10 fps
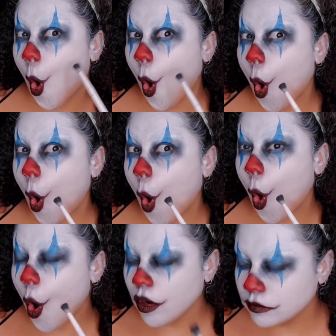right,
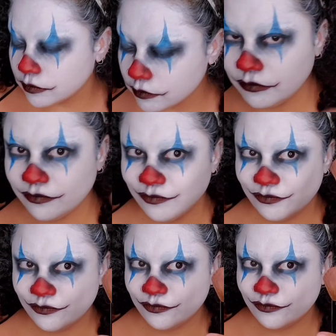let's go in with
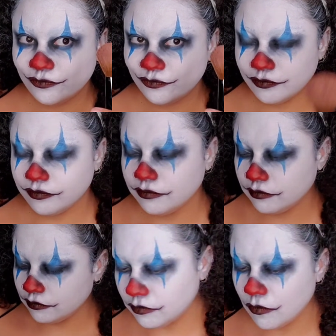our
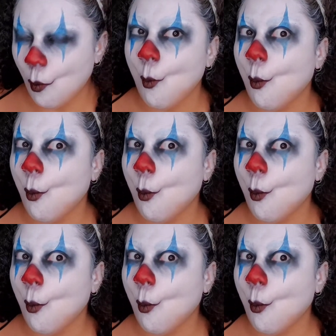cheeks.